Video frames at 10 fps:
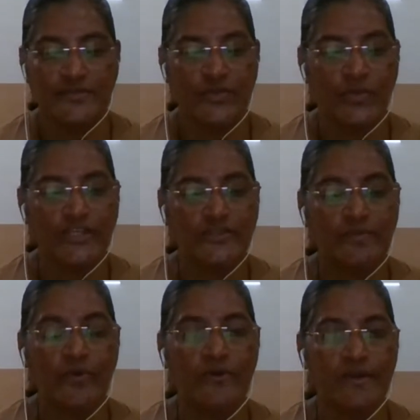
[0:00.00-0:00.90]
To which
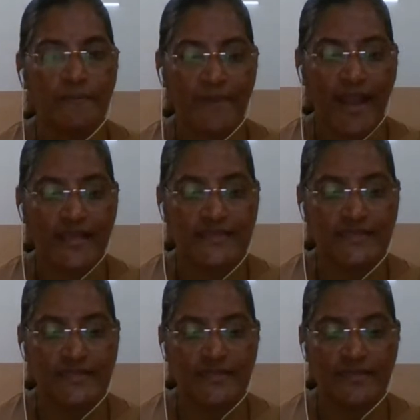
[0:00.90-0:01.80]
More
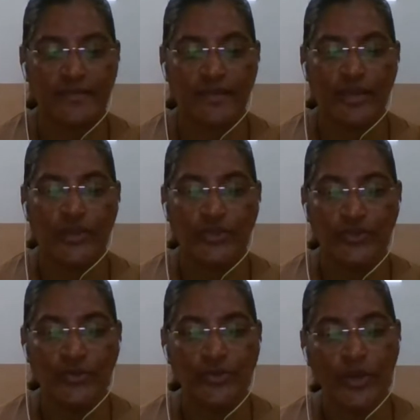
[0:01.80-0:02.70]
replies,
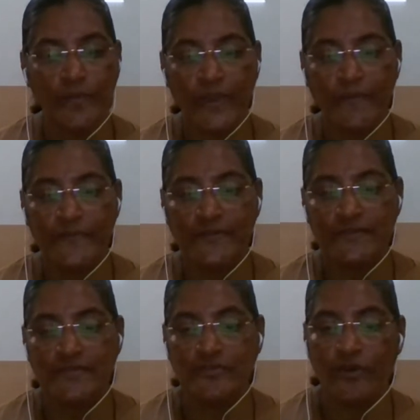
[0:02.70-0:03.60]
you, your
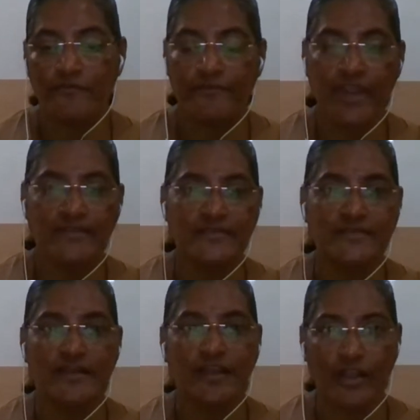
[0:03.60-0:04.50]
peoples, your
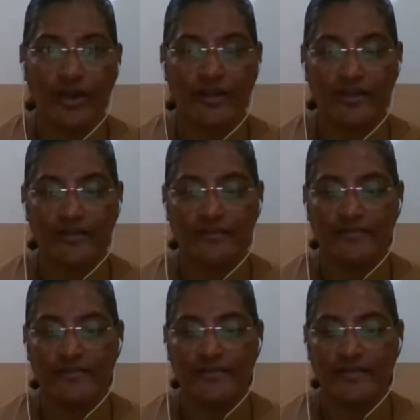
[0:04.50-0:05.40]
friends, God.
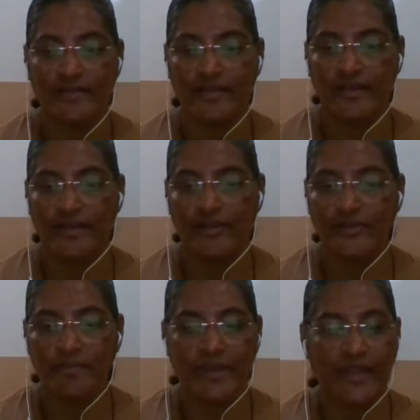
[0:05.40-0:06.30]

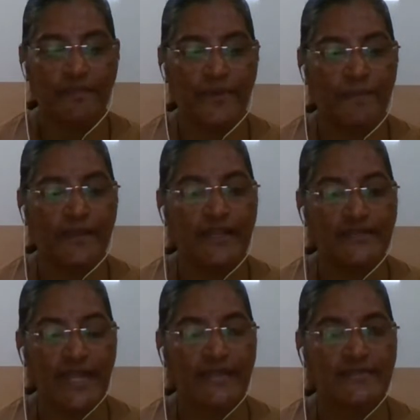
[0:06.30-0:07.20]
Not a bad
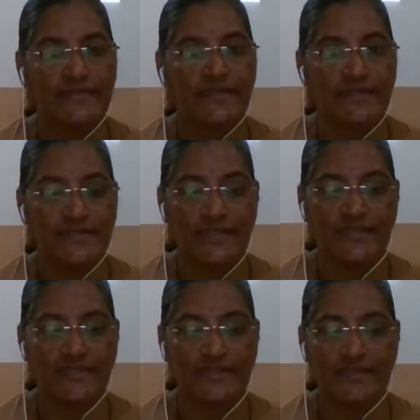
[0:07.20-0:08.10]
public debt,
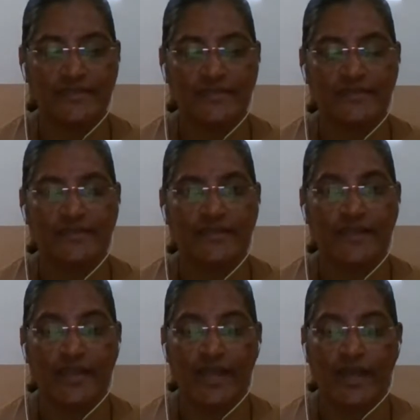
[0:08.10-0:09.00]
indeed.
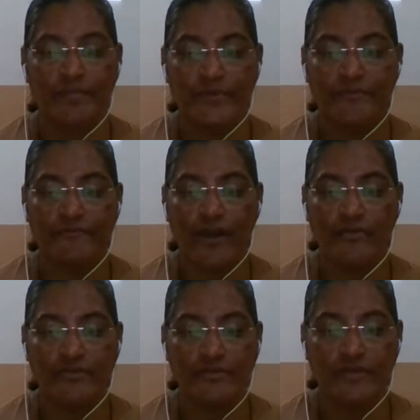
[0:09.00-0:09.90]
A
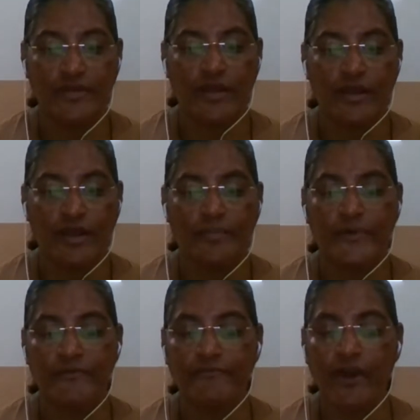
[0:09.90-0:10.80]

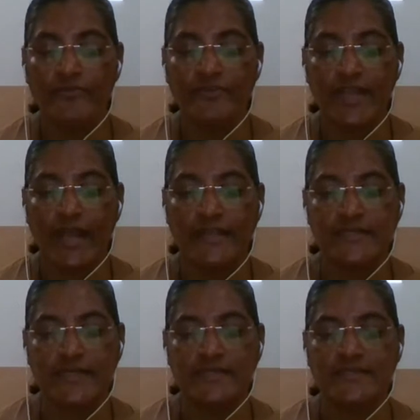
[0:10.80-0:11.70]
profound
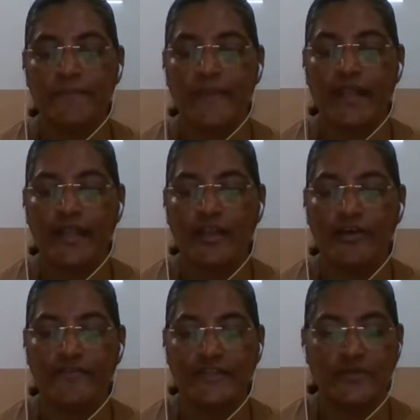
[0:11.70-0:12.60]
reality is the mingling
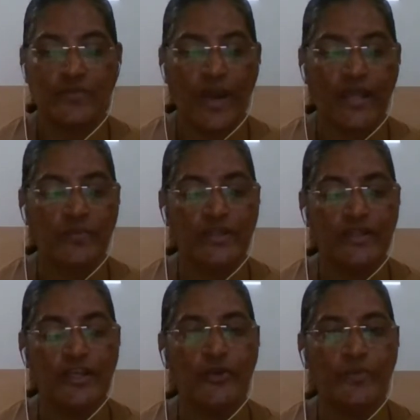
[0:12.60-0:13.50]
of the divine with
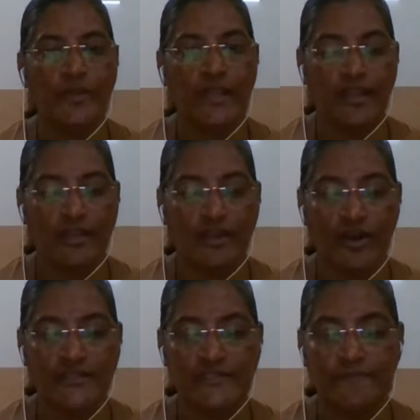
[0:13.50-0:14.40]
the human in
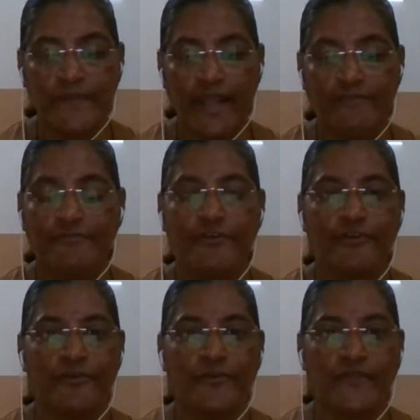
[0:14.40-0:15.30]
God's plan for
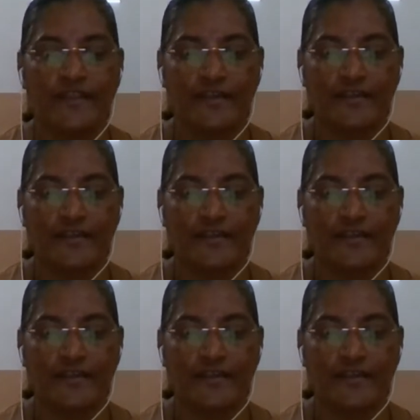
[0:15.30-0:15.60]
growth.